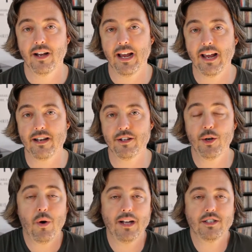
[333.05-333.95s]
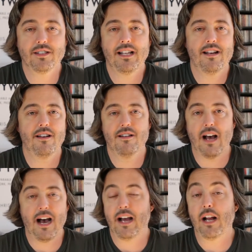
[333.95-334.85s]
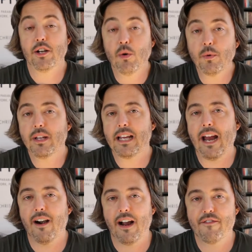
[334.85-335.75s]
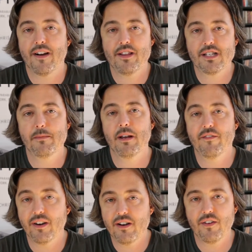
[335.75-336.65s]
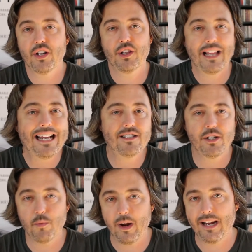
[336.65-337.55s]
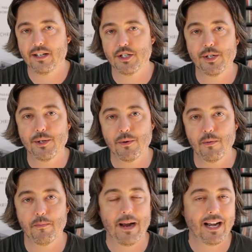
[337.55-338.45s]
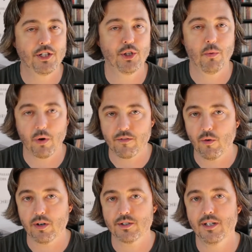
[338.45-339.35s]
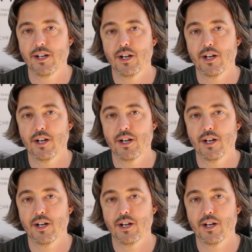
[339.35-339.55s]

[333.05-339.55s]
And, you know, I just said, I, I don't really care. I find this to be a very, very lazy way to manage a workforce.